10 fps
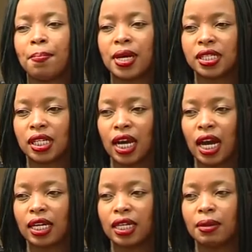
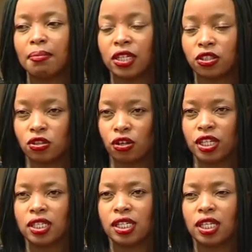basically
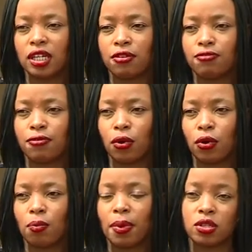majority
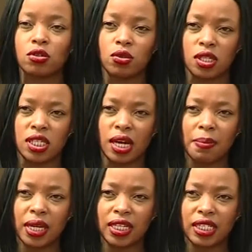for persons with
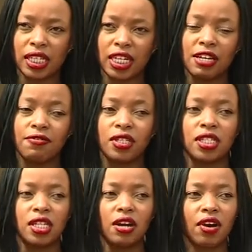disability. If
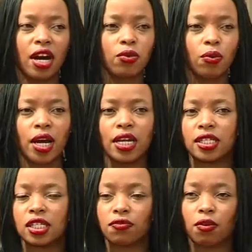it's the runway,
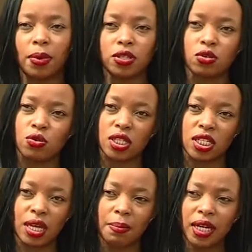it's just for persons with
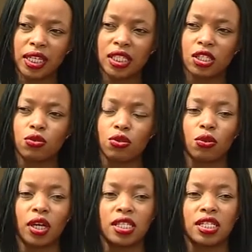disability to
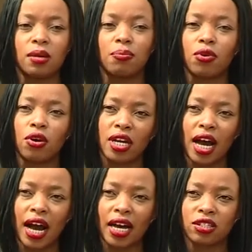showcase the
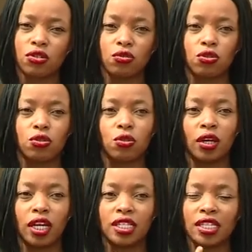products, to
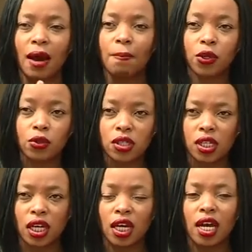showcase their
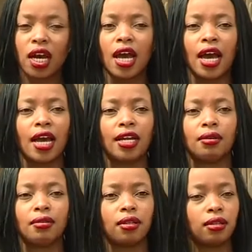beauty,
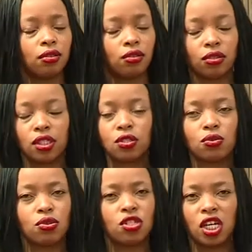and you know just
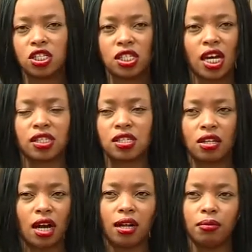to change that
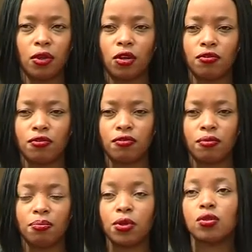realm of
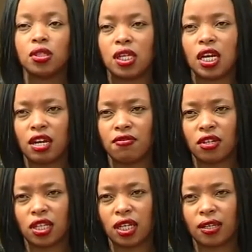beauty and
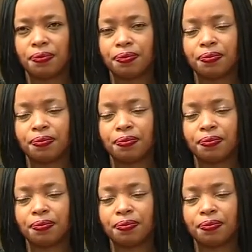everything.